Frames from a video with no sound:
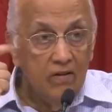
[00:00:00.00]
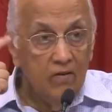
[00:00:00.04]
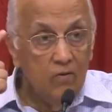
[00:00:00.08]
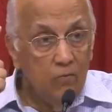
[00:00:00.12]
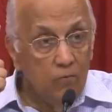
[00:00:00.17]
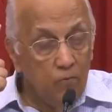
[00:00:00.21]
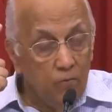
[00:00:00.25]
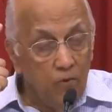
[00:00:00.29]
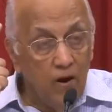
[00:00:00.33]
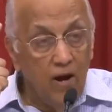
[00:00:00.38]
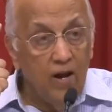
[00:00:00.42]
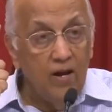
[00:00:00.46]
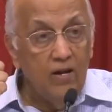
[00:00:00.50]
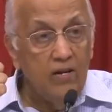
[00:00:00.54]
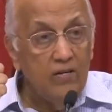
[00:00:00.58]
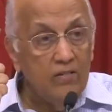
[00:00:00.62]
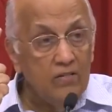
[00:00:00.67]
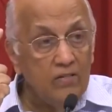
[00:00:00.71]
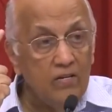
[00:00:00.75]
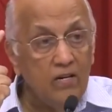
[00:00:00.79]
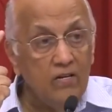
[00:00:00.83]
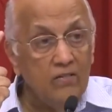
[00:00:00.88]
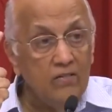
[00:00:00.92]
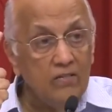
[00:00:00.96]
Why does
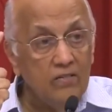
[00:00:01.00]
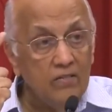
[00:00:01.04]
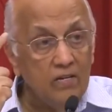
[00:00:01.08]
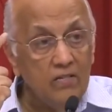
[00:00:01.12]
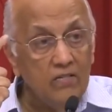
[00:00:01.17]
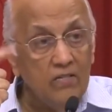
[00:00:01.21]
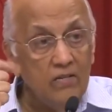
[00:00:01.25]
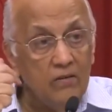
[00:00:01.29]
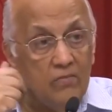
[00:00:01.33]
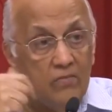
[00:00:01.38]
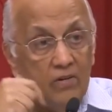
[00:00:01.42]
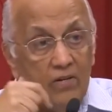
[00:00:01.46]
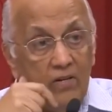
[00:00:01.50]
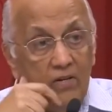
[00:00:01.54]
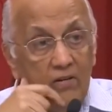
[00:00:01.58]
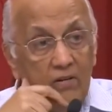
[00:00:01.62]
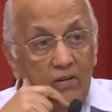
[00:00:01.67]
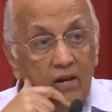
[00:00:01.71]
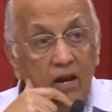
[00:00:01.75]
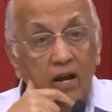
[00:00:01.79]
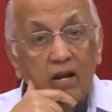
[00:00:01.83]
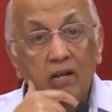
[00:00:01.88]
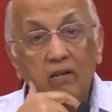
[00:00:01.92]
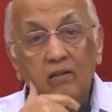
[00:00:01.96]
God send somebody to
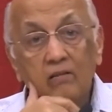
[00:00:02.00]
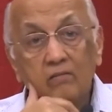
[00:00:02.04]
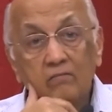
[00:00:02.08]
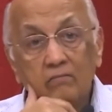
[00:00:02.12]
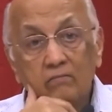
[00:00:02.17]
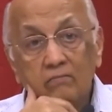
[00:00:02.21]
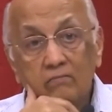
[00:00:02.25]
hell?